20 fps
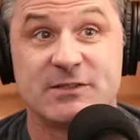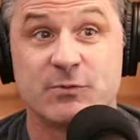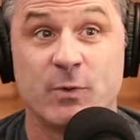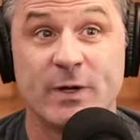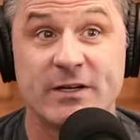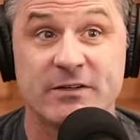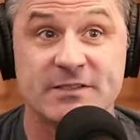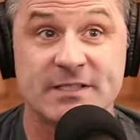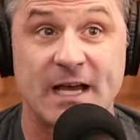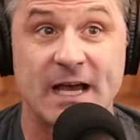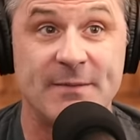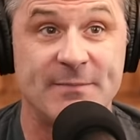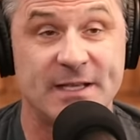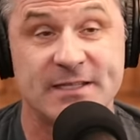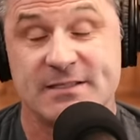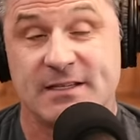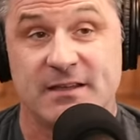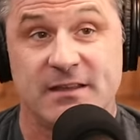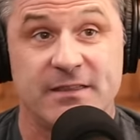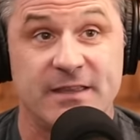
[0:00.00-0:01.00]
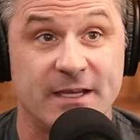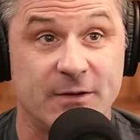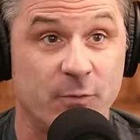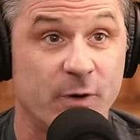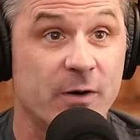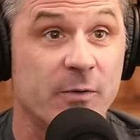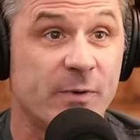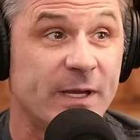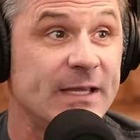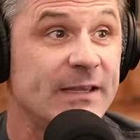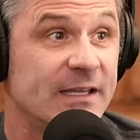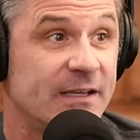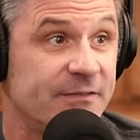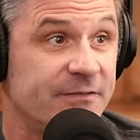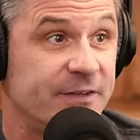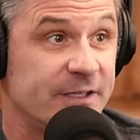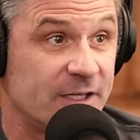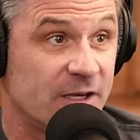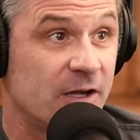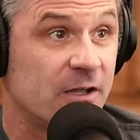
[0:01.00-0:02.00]
It's wintertime. That's the other thing. Where we
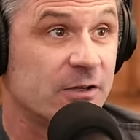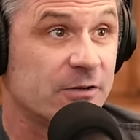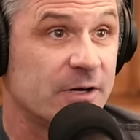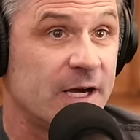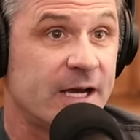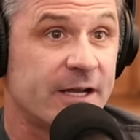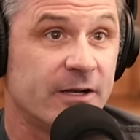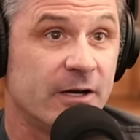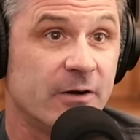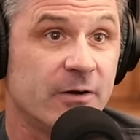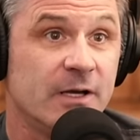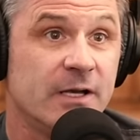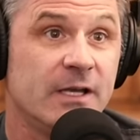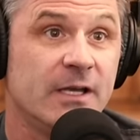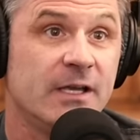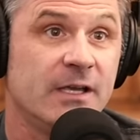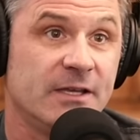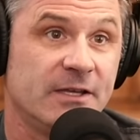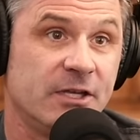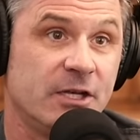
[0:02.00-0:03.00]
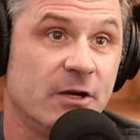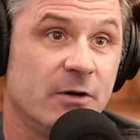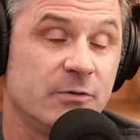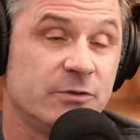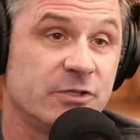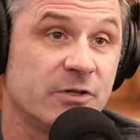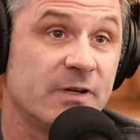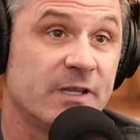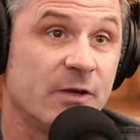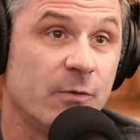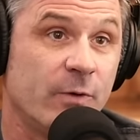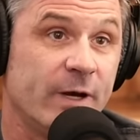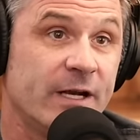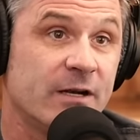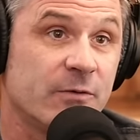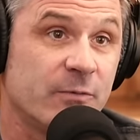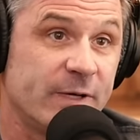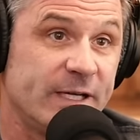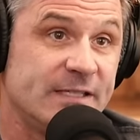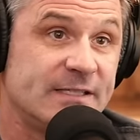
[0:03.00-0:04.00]
live in Colorado, you know, during the
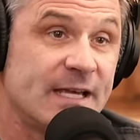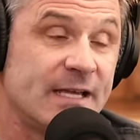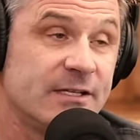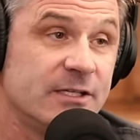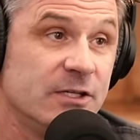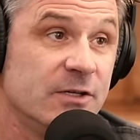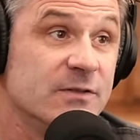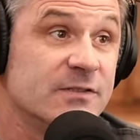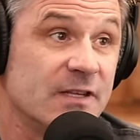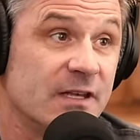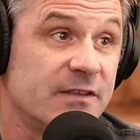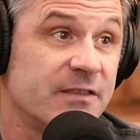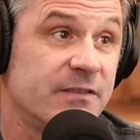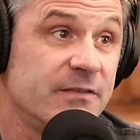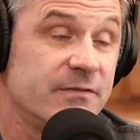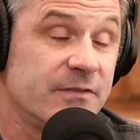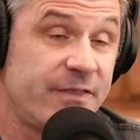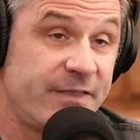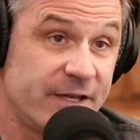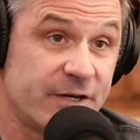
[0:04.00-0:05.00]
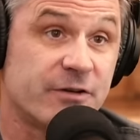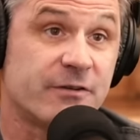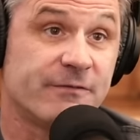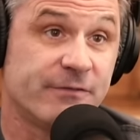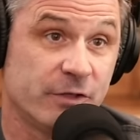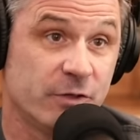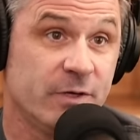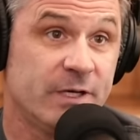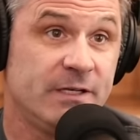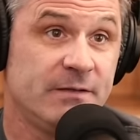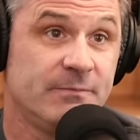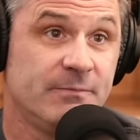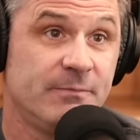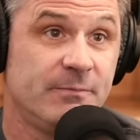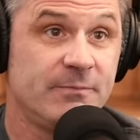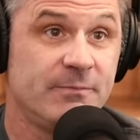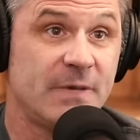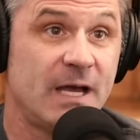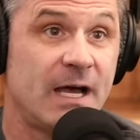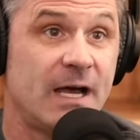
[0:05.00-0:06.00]
winter, we tend to use a thinner fluid
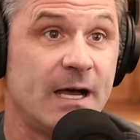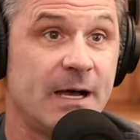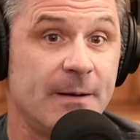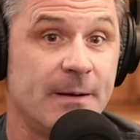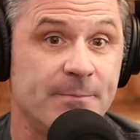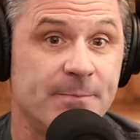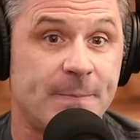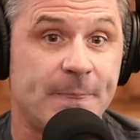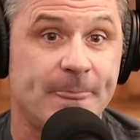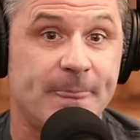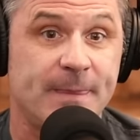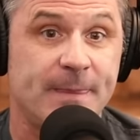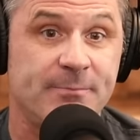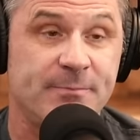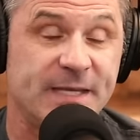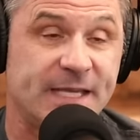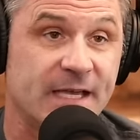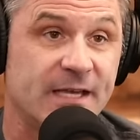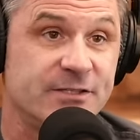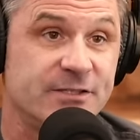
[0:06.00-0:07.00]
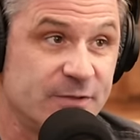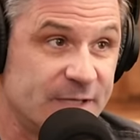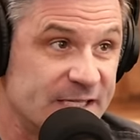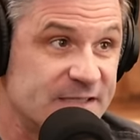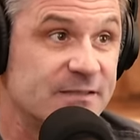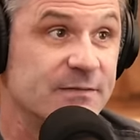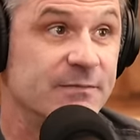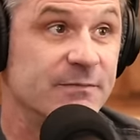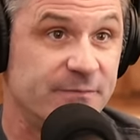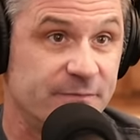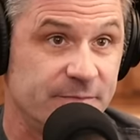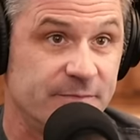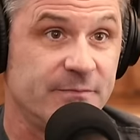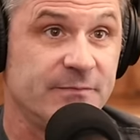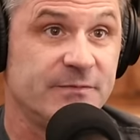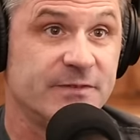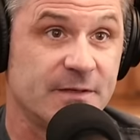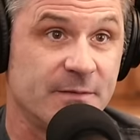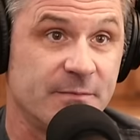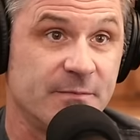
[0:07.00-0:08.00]
mm-hmm. um, because you get some,
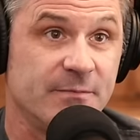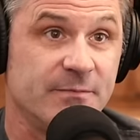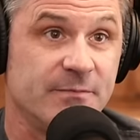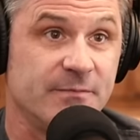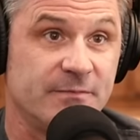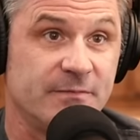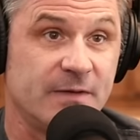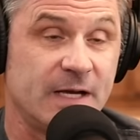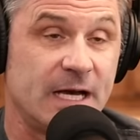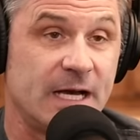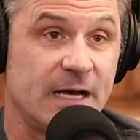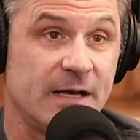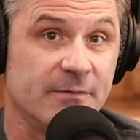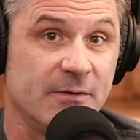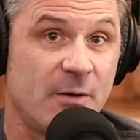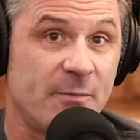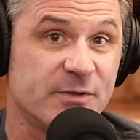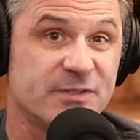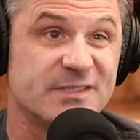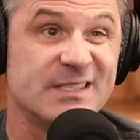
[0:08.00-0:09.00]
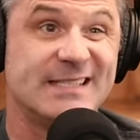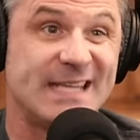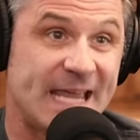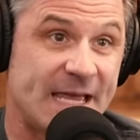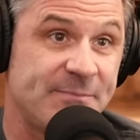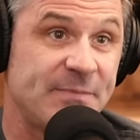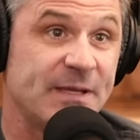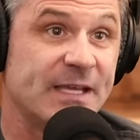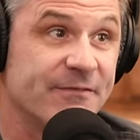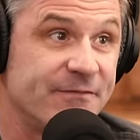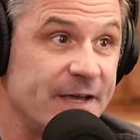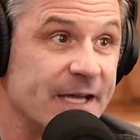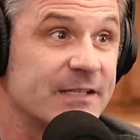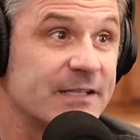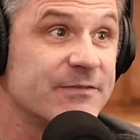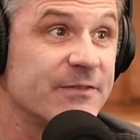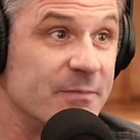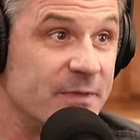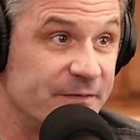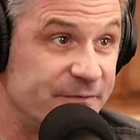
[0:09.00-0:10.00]
some uh, almost a damping
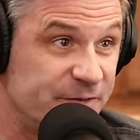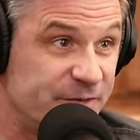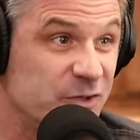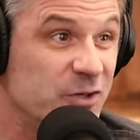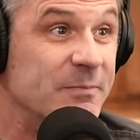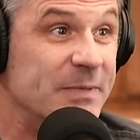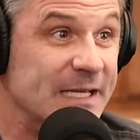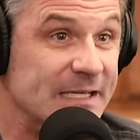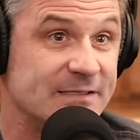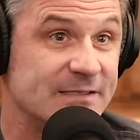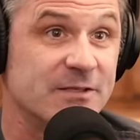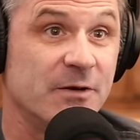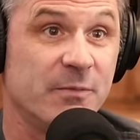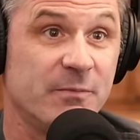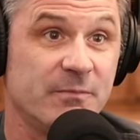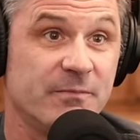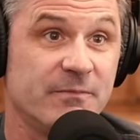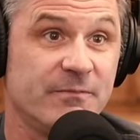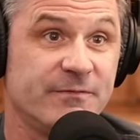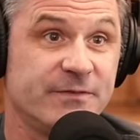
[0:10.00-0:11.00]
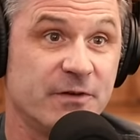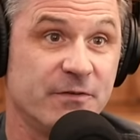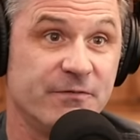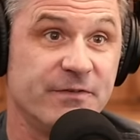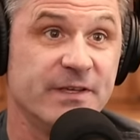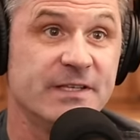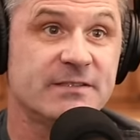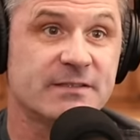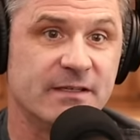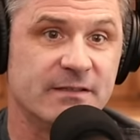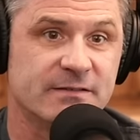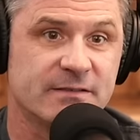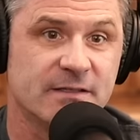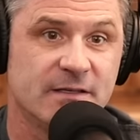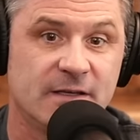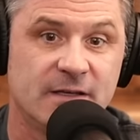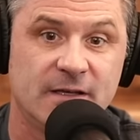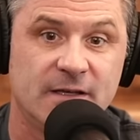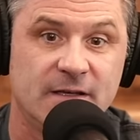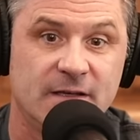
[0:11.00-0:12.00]
effect from the fluid being so, so viscous.
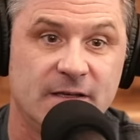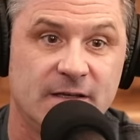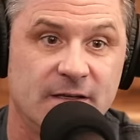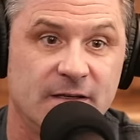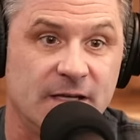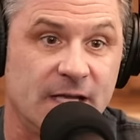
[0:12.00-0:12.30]
Yeah.